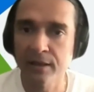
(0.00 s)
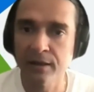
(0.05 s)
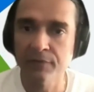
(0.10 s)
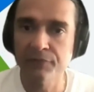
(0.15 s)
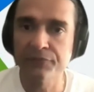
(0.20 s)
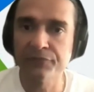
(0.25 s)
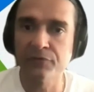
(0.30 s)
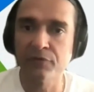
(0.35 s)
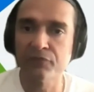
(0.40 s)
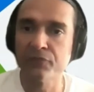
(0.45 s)

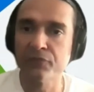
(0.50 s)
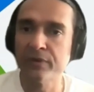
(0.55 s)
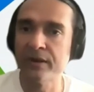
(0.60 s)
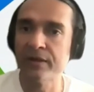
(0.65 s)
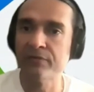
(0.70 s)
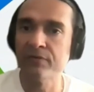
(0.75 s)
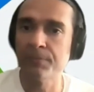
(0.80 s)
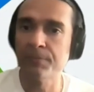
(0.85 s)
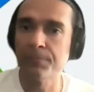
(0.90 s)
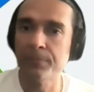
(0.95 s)
enough software
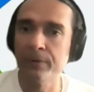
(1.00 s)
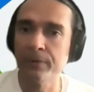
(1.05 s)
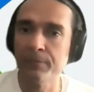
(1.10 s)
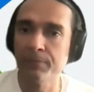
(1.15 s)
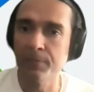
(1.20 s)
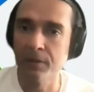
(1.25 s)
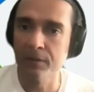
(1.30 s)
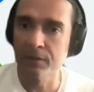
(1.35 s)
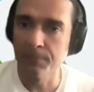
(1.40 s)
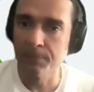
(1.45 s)

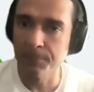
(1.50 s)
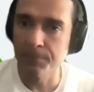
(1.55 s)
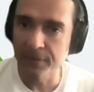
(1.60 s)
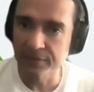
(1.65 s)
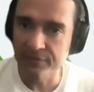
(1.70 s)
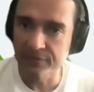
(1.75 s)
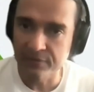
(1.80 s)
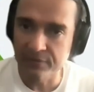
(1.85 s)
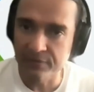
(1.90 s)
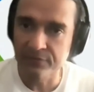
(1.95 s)
development uh, the
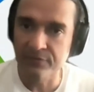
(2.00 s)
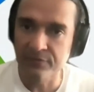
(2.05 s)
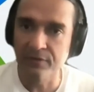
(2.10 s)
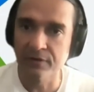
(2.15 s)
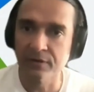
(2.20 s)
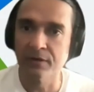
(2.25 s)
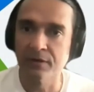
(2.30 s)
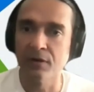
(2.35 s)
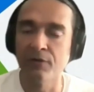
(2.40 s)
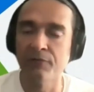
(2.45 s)
basics
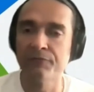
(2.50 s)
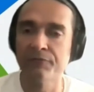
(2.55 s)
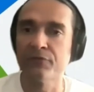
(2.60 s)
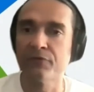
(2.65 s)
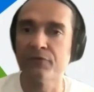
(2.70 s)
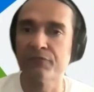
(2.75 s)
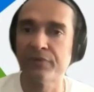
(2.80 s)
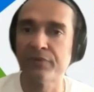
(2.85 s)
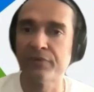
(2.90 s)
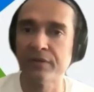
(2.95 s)
uh, of
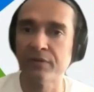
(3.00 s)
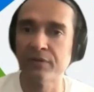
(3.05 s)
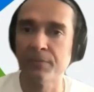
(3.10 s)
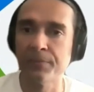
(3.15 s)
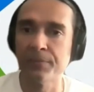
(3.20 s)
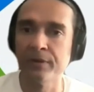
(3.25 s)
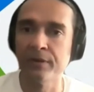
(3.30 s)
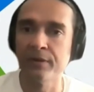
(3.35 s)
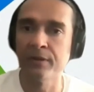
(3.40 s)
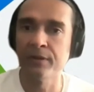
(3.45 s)
software
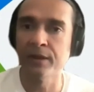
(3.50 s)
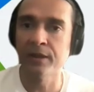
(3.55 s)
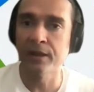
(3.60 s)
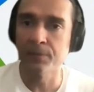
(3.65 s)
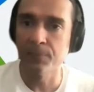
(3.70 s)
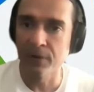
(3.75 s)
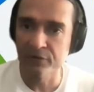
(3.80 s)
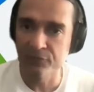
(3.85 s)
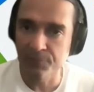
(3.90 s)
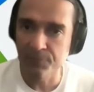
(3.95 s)
development the
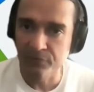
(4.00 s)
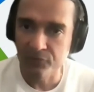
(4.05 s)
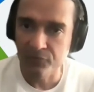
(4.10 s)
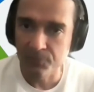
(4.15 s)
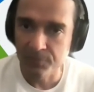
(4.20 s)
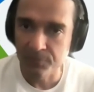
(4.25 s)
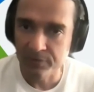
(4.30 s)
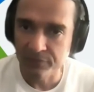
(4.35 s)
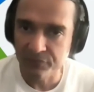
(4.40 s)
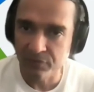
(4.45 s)
advanced
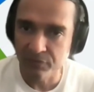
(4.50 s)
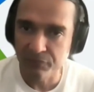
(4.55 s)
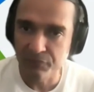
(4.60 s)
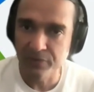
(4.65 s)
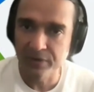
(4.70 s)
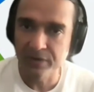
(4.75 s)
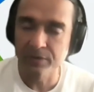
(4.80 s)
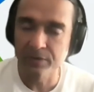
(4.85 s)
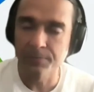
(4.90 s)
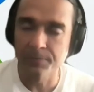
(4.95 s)
principles of
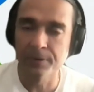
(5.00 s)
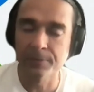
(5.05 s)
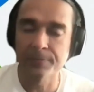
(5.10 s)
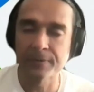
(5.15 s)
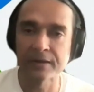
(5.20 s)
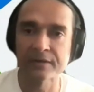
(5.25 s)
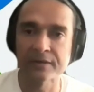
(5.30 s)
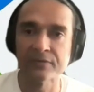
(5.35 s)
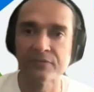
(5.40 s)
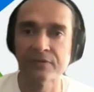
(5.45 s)
software development
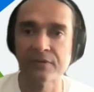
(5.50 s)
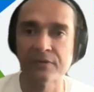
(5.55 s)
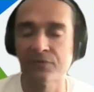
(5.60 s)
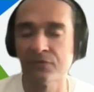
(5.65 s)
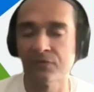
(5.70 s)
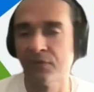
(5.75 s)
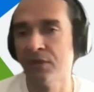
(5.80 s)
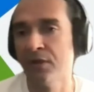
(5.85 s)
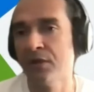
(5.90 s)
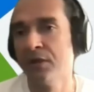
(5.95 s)

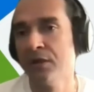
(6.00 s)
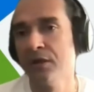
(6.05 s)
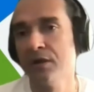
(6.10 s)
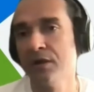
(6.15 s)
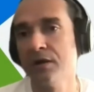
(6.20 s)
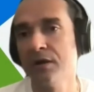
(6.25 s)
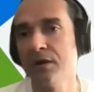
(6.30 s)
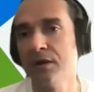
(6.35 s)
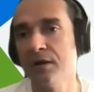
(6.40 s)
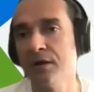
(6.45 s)
practices
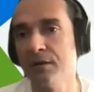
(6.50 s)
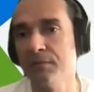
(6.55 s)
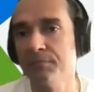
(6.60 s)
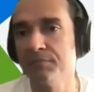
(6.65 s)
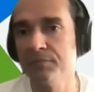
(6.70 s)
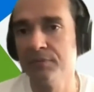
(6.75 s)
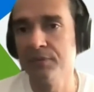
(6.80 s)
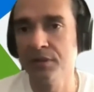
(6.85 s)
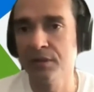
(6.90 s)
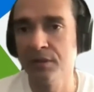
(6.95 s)
uh,
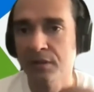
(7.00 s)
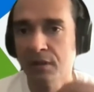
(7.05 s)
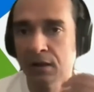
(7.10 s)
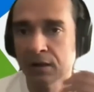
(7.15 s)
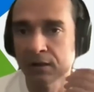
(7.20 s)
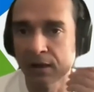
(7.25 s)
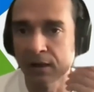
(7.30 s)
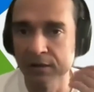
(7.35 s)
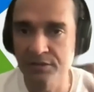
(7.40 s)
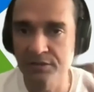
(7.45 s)
the
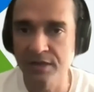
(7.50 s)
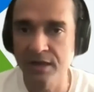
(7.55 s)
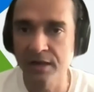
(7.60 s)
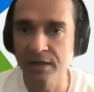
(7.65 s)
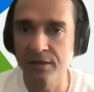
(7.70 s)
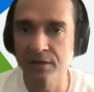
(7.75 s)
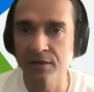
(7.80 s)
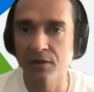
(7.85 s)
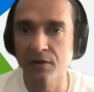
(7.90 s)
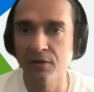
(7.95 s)
uh,
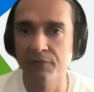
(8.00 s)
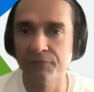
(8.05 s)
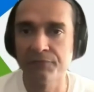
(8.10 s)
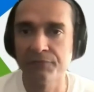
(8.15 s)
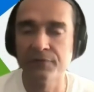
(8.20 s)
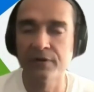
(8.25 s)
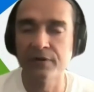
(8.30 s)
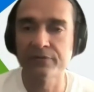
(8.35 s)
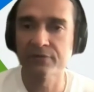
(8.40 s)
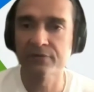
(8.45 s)
understanding of
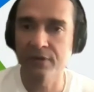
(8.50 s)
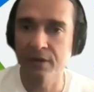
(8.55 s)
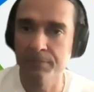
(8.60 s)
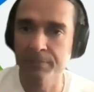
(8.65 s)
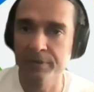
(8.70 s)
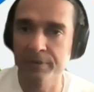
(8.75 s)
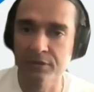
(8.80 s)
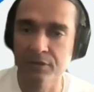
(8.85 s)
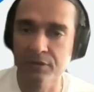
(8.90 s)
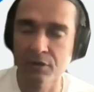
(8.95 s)
uh,
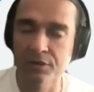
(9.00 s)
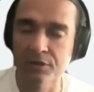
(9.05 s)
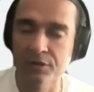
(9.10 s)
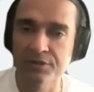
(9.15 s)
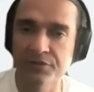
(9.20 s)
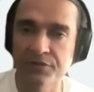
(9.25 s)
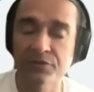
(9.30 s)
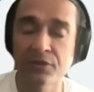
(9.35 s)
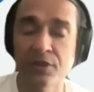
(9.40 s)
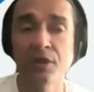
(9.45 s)
scrum
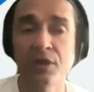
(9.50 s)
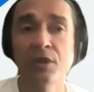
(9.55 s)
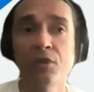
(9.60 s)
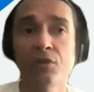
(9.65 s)
methodologies